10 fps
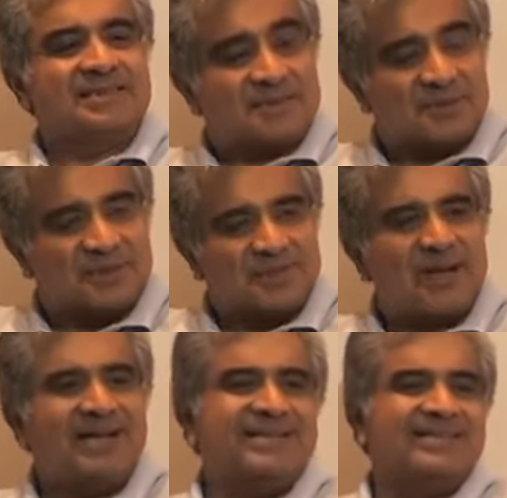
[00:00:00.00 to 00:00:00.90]
This was the
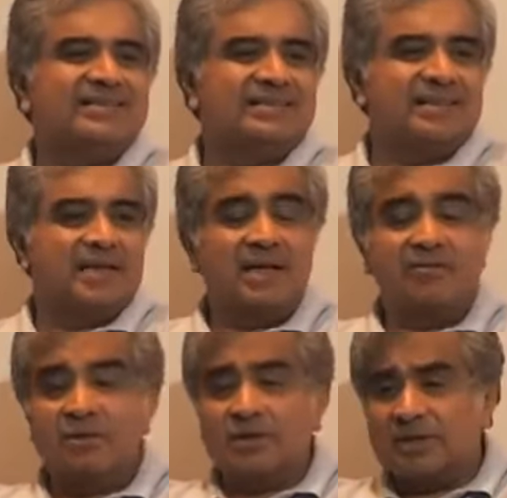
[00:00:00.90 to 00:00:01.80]
man and
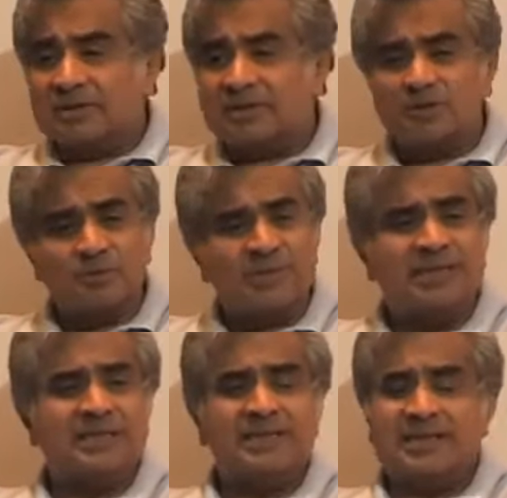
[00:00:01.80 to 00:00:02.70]
I've learned
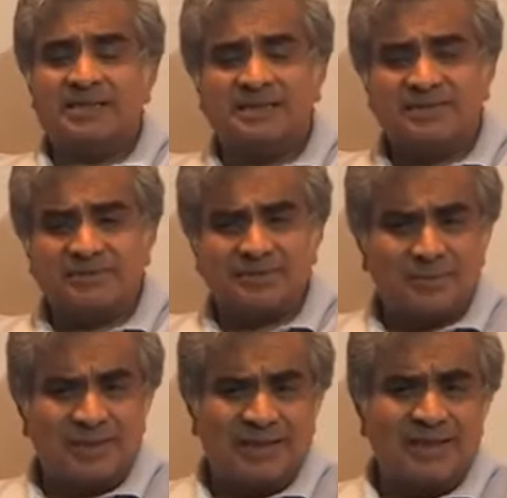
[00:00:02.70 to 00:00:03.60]
humility, lessons of
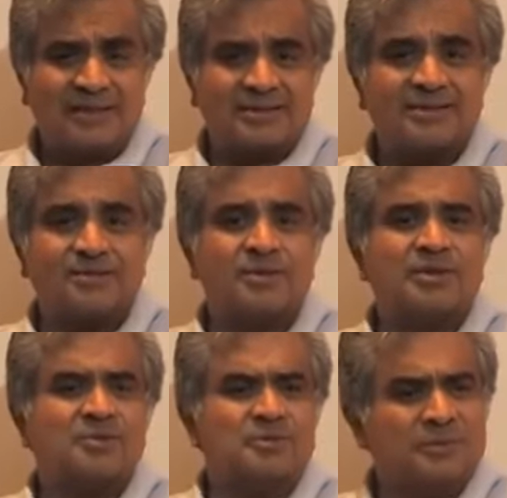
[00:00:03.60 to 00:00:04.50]
humility, lessons of what
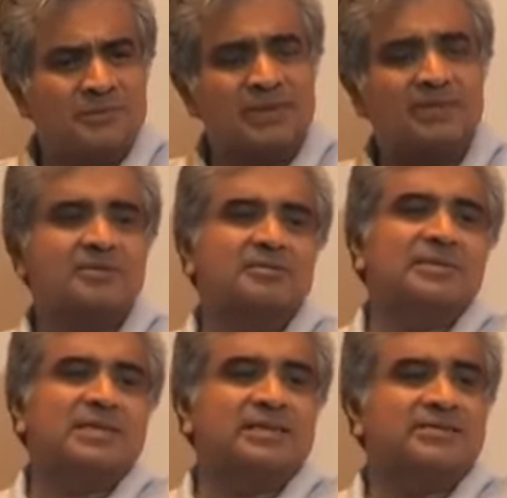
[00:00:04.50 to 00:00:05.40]
a human being should
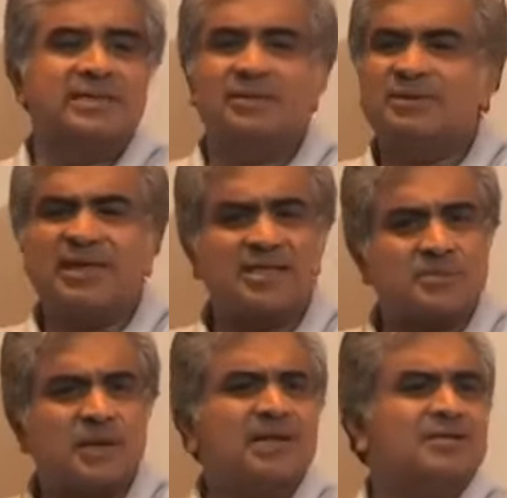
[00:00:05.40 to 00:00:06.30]
be. We can only
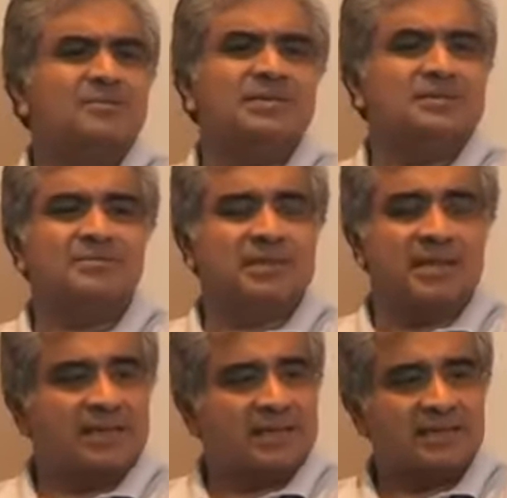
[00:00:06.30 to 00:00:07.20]
aspire to be something
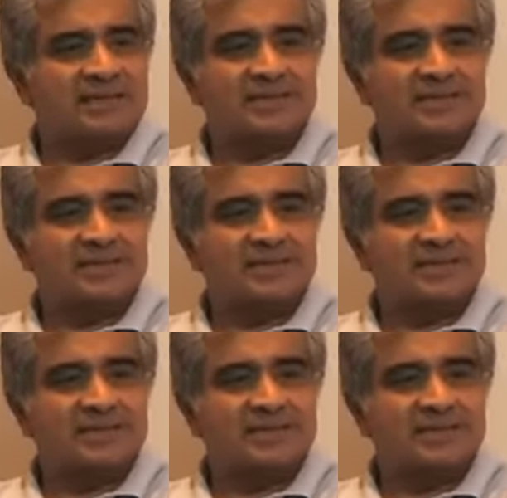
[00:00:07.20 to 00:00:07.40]
like that.